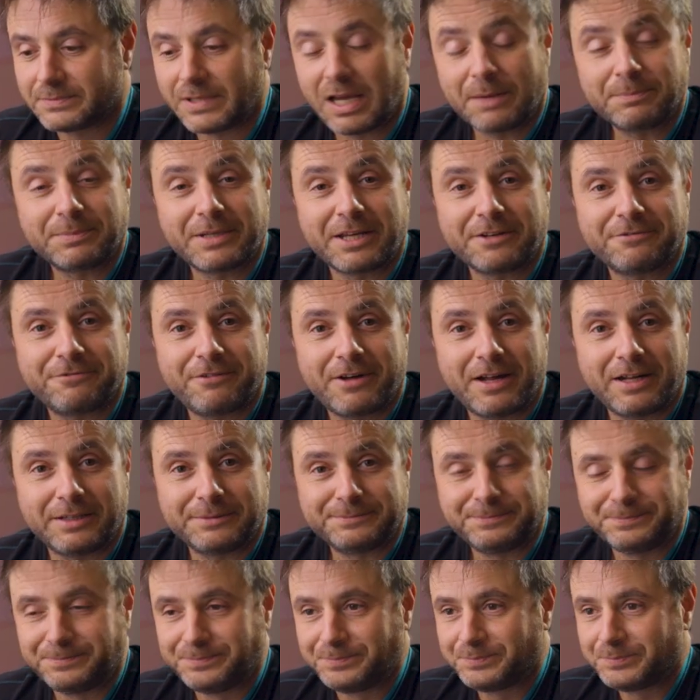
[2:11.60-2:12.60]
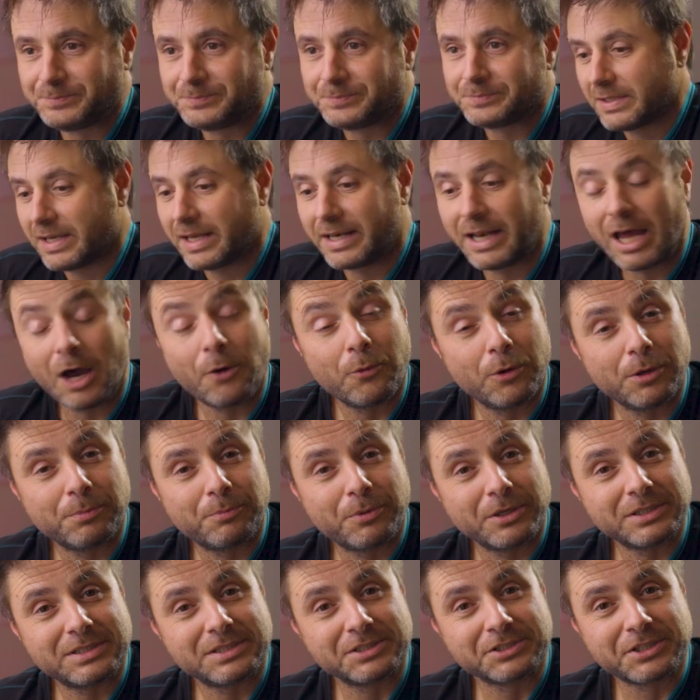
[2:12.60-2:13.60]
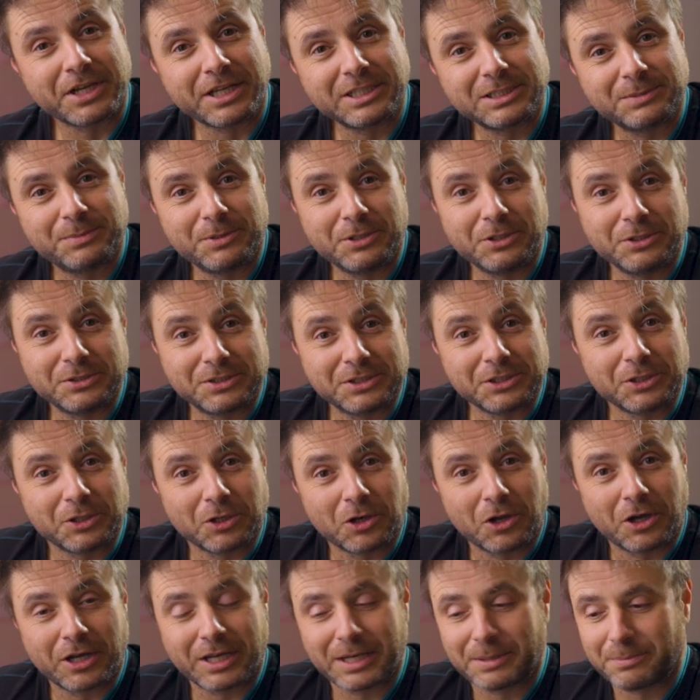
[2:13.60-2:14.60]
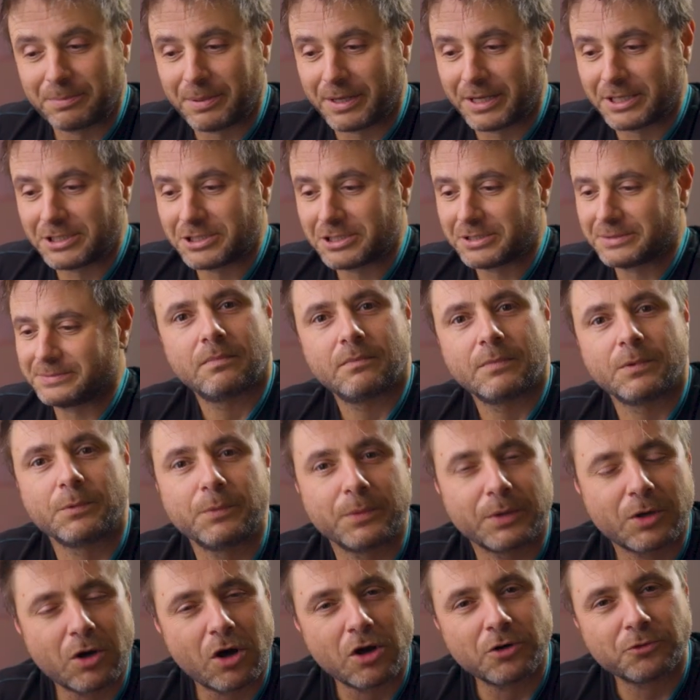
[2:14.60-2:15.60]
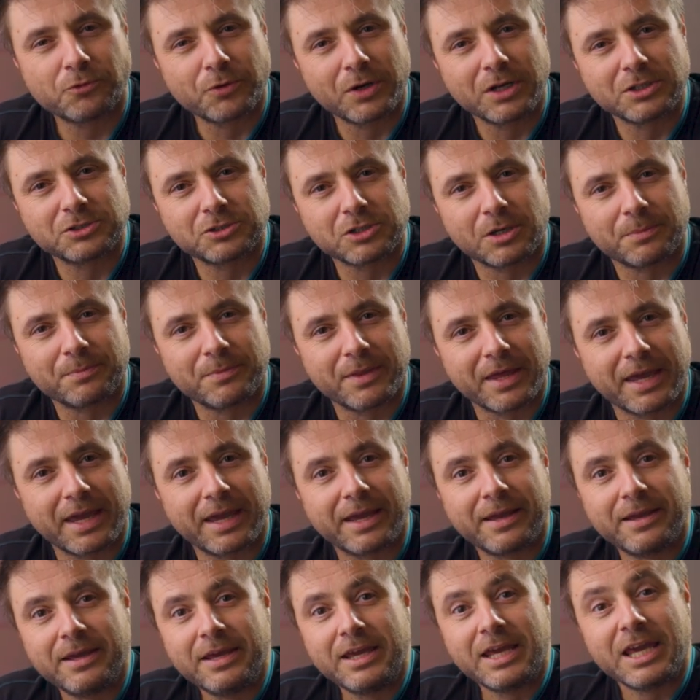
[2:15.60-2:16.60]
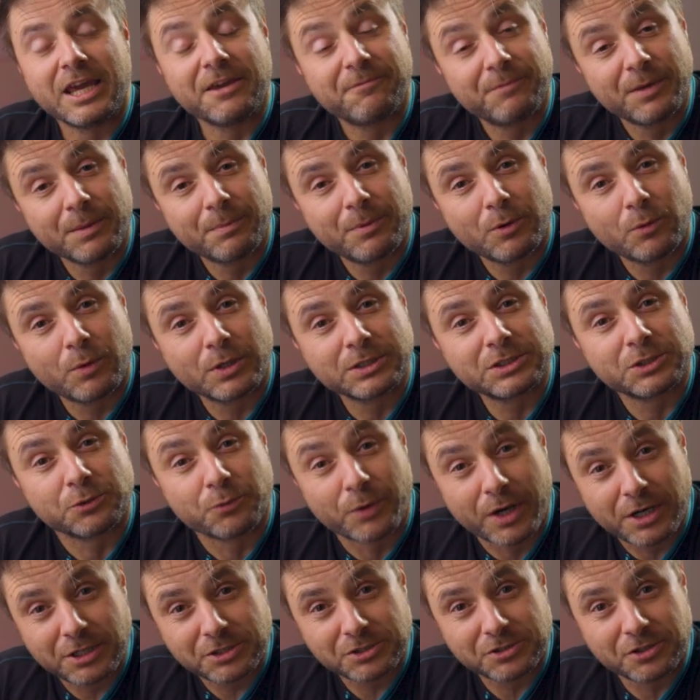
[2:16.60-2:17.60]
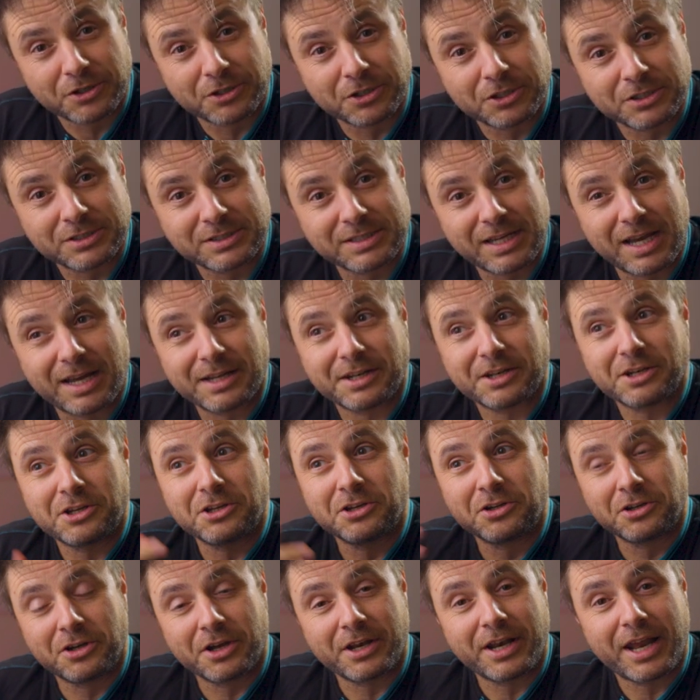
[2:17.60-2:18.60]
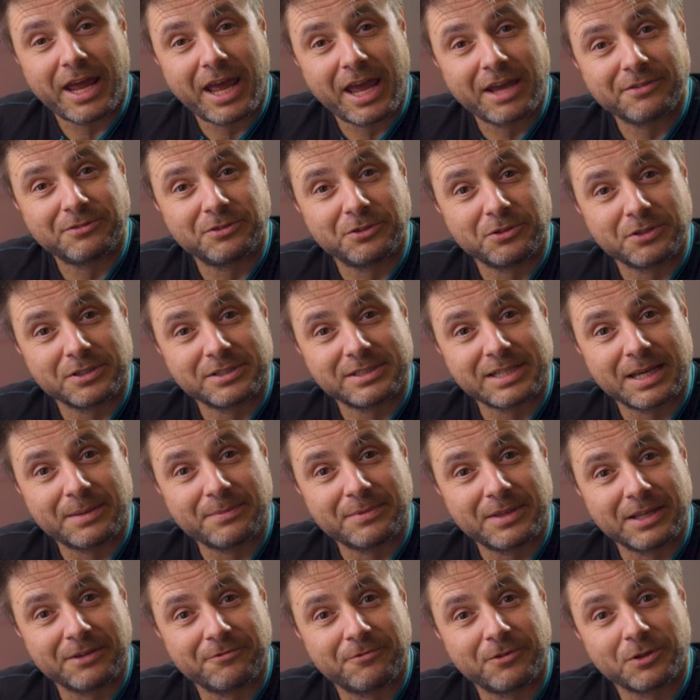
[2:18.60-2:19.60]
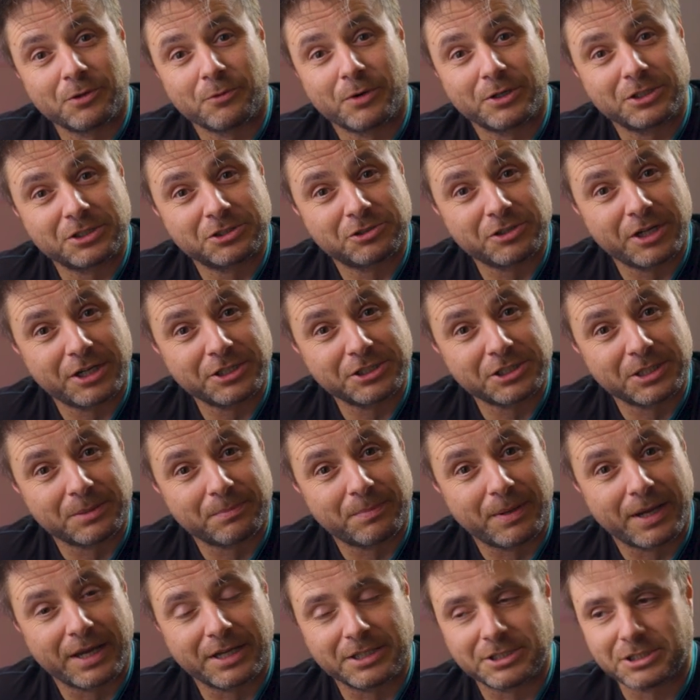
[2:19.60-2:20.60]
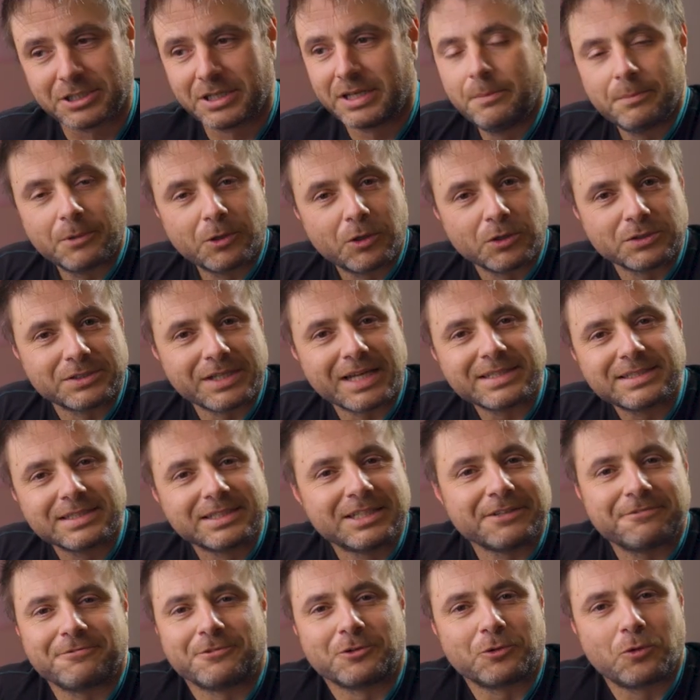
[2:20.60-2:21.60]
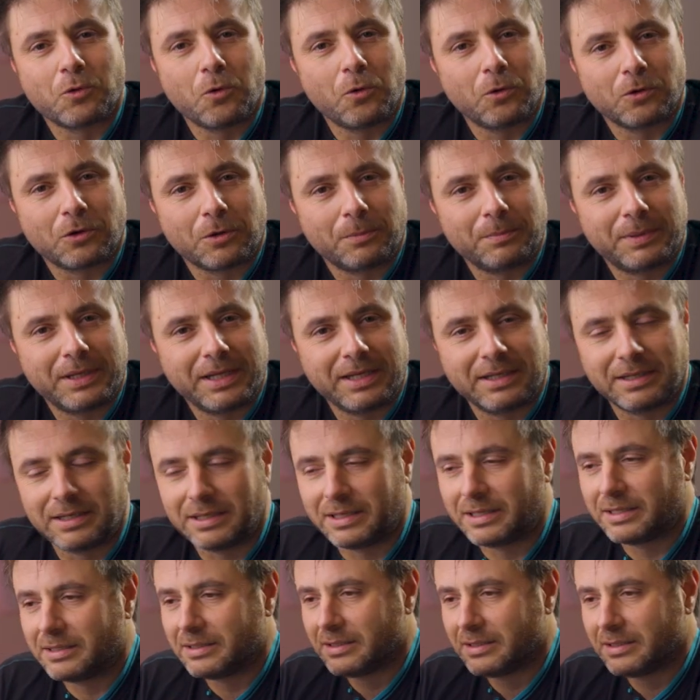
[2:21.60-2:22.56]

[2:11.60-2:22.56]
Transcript: Update file. Now WordPress is going to be using your login page, but we can't really stop there. If people want to register on your site, you're gonna have to do the same thing for the registration page, because that's a different call completely.